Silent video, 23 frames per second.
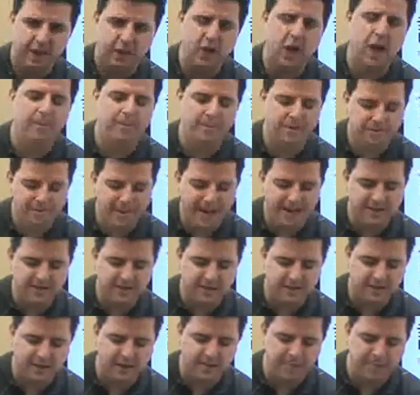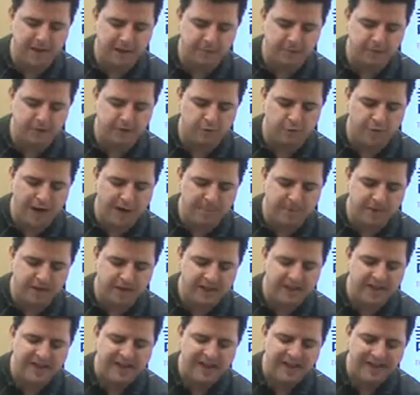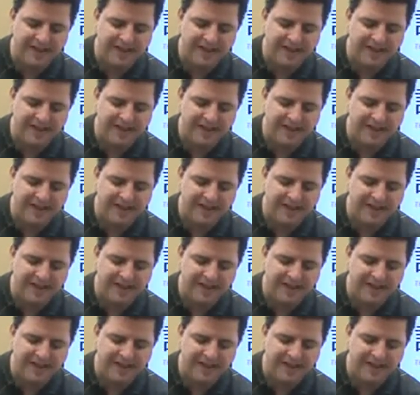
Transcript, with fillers: Copper demand is going to come back pretty rapidly.